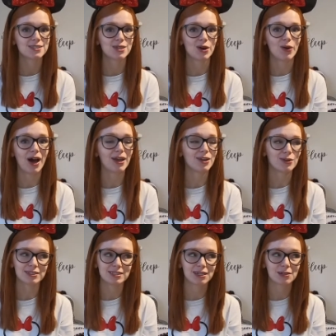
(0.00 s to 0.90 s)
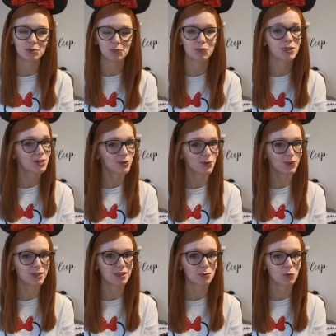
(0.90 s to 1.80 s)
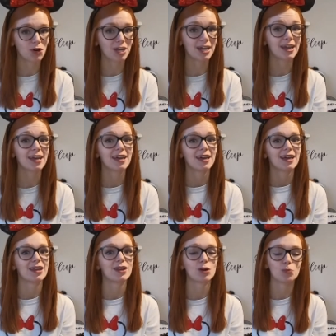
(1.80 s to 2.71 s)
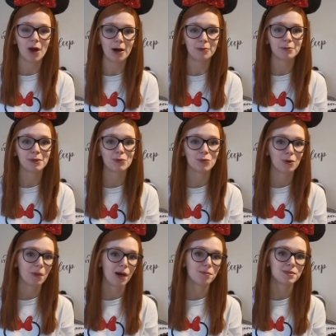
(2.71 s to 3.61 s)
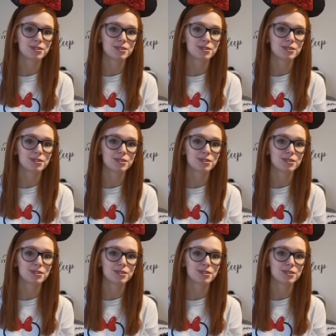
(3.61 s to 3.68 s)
so I know it's going to be pretty cold in the morning and it'll probably warm up,